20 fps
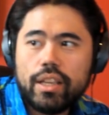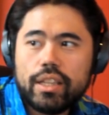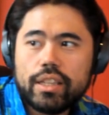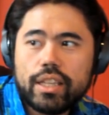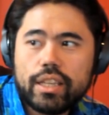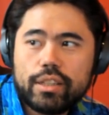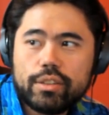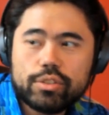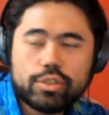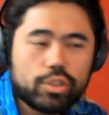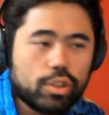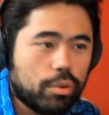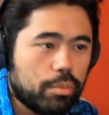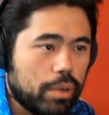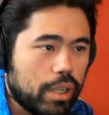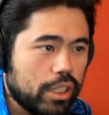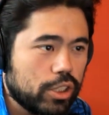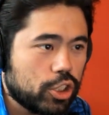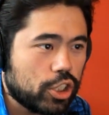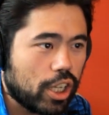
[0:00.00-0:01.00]
Thank you so
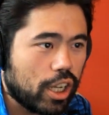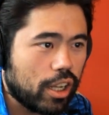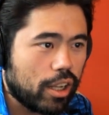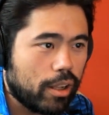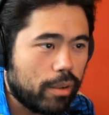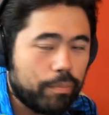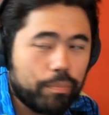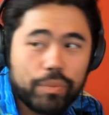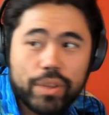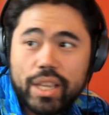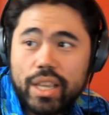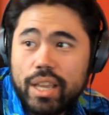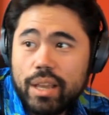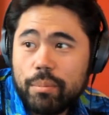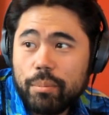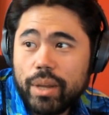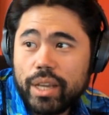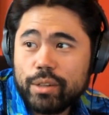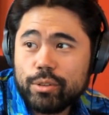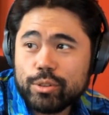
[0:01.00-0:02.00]
much. Um,
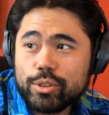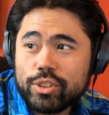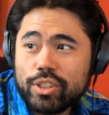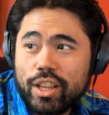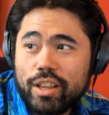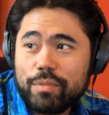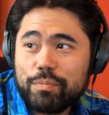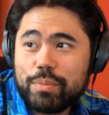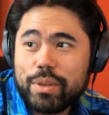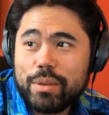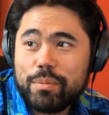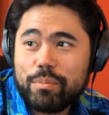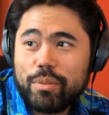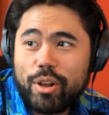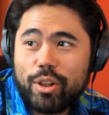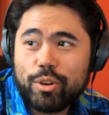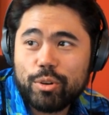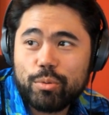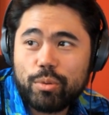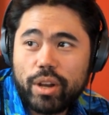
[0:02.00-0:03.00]
Microsoft
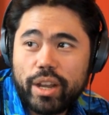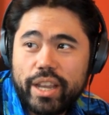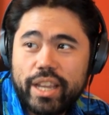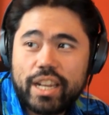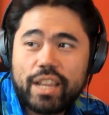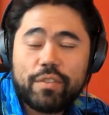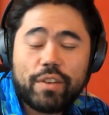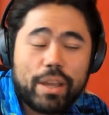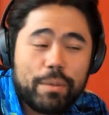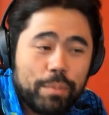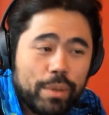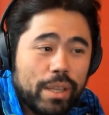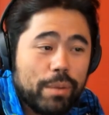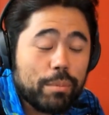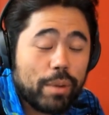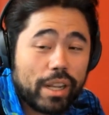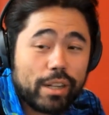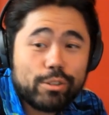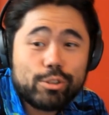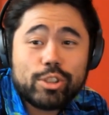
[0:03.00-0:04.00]
Pinball or Riot. If I played
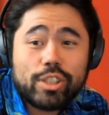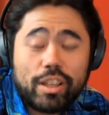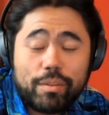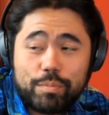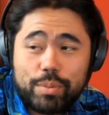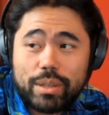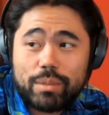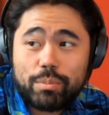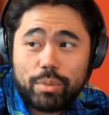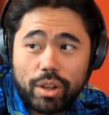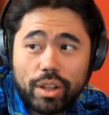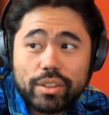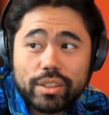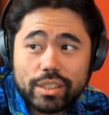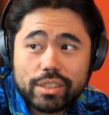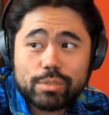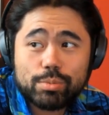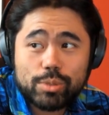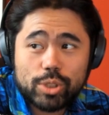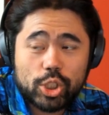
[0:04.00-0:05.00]
Microsoft Pinball on
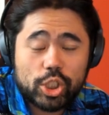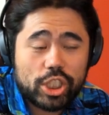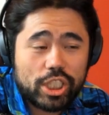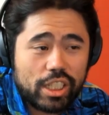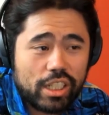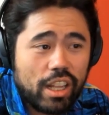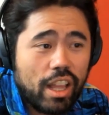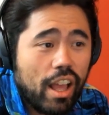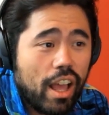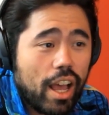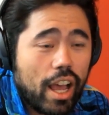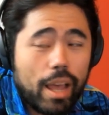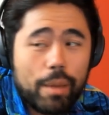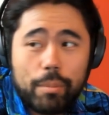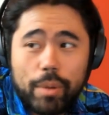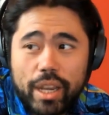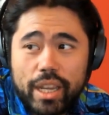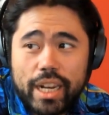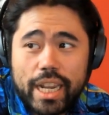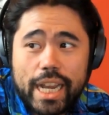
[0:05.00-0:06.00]
this machine, I
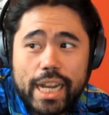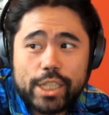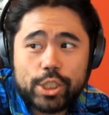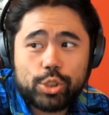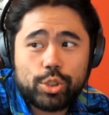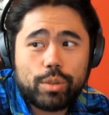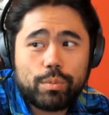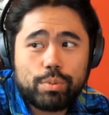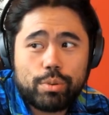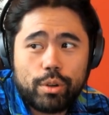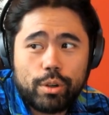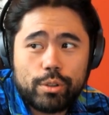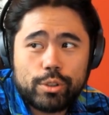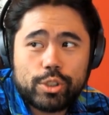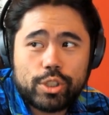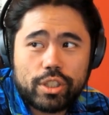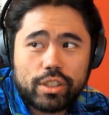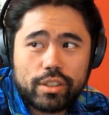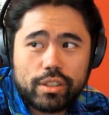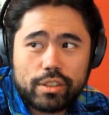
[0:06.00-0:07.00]
might actually
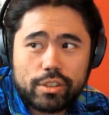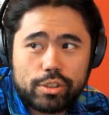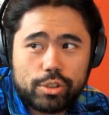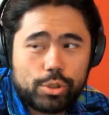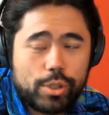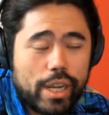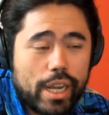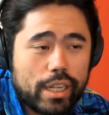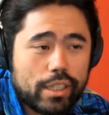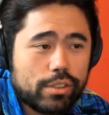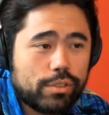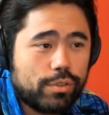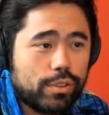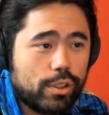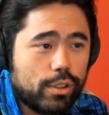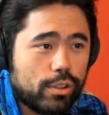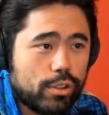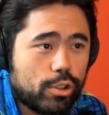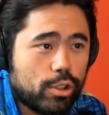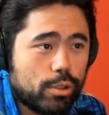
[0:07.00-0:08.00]
approach the
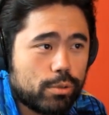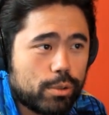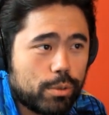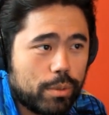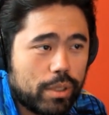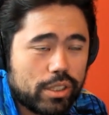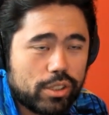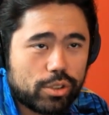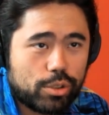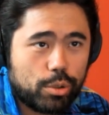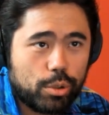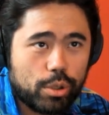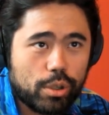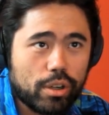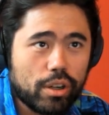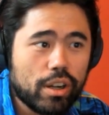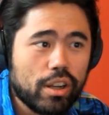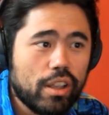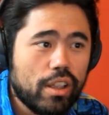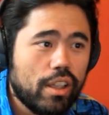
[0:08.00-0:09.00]
stratosphere in terms of my
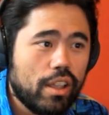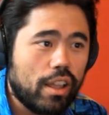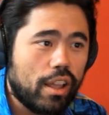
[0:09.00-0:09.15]
score.